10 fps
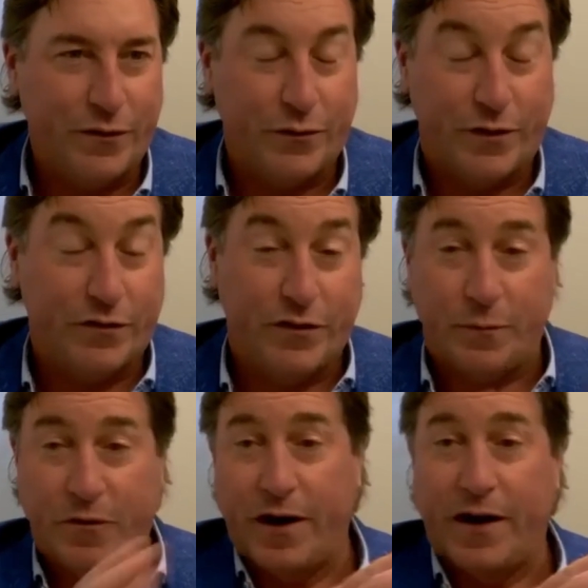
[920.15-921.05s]
There are things that
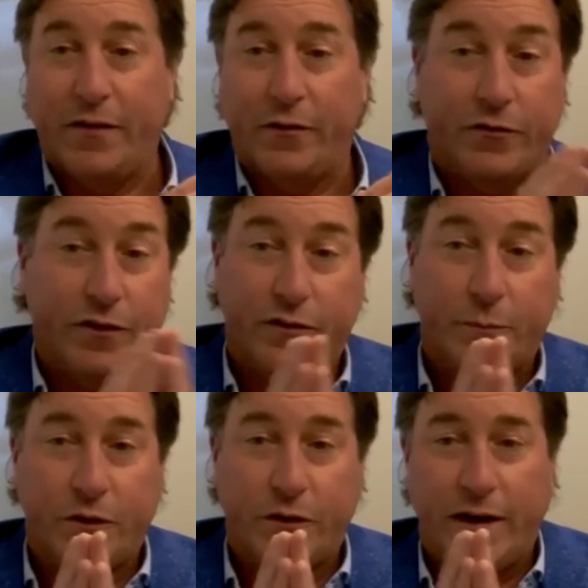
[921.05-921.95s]
I'm great at. There's things
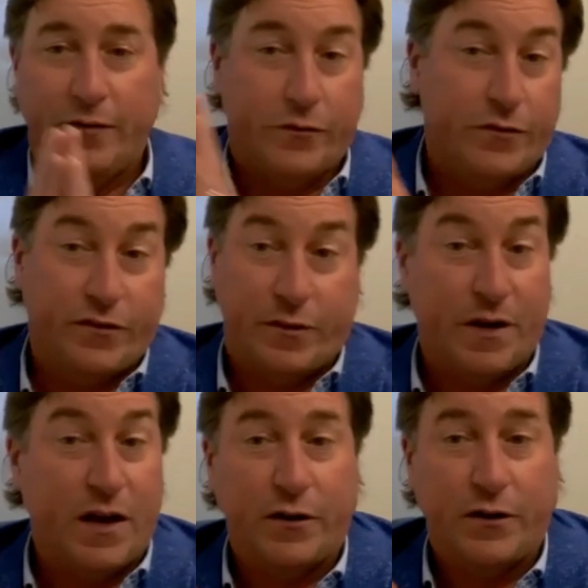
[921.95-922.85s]
I'm good at. And there's things
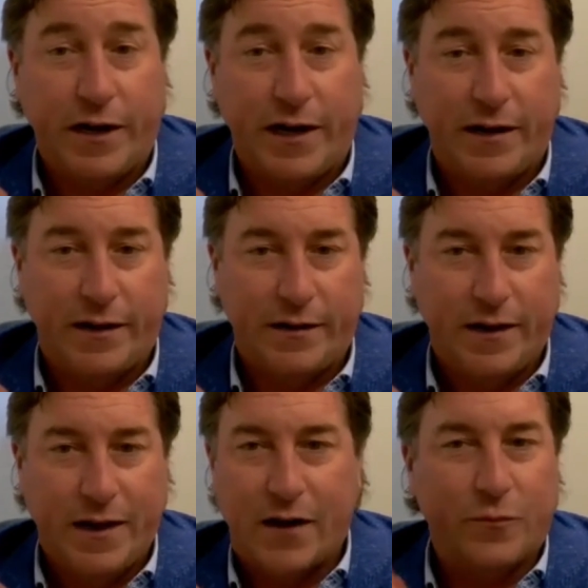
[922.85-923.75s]
I'm not good at. And
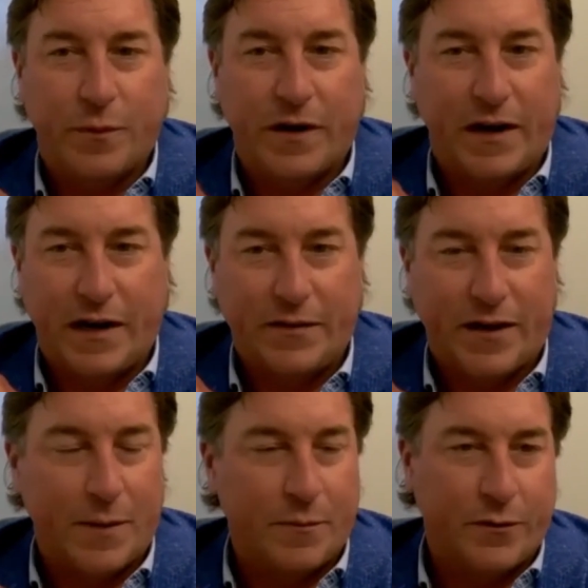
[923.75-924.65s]
I don't spend any
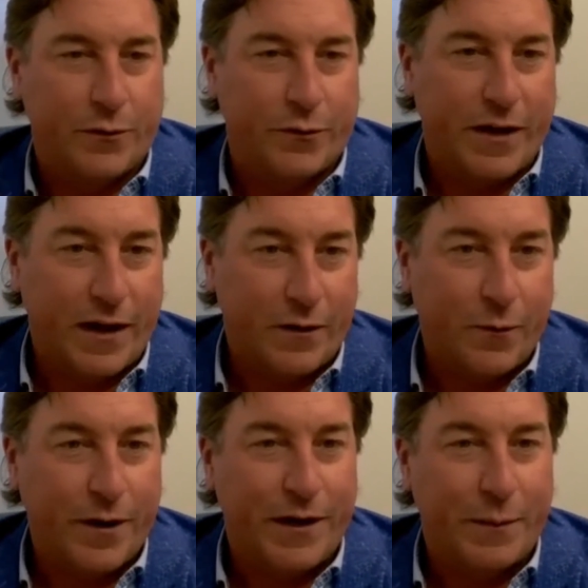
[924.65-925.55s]
time in the third
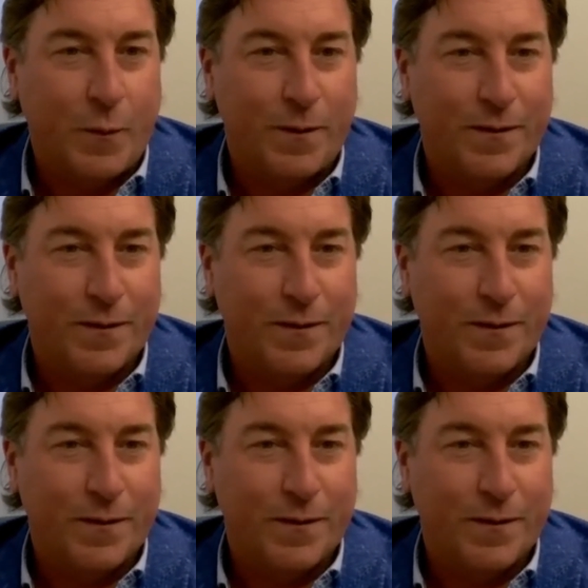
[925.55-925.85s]
category anymore.